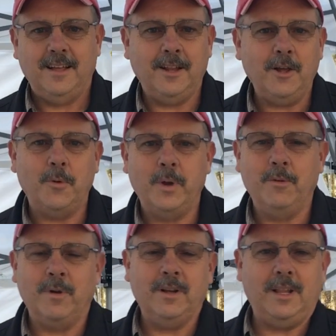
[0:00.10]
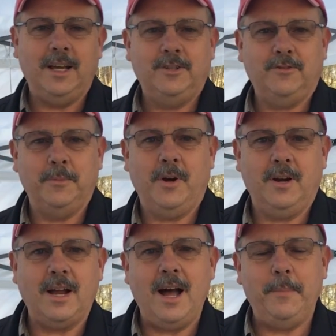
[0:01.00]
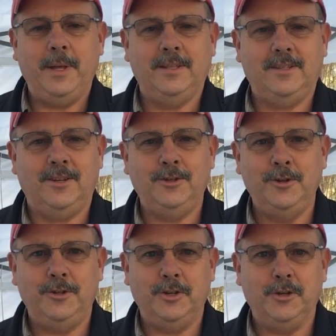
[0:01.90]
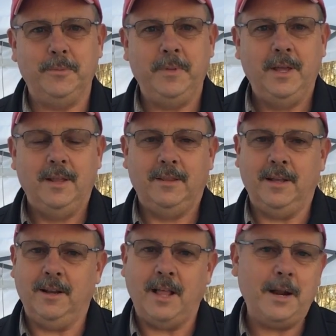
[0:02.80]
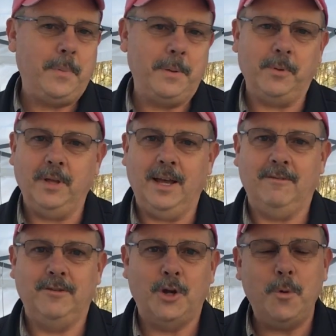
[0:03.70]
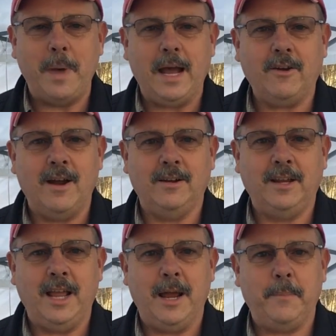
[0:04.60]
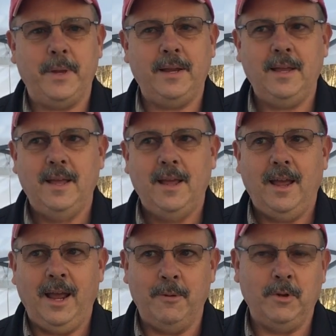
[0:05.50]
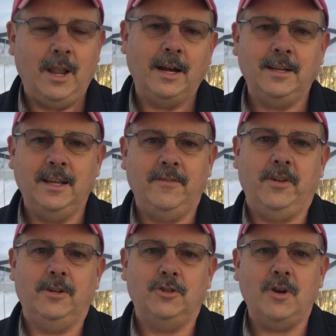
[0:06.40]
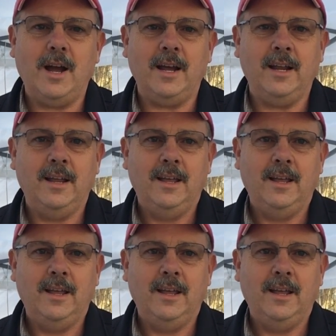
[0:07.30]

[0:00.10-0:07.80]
Hello, we realized from our comments on YouTube that a lot of people have no background in camping and would like to give it a try.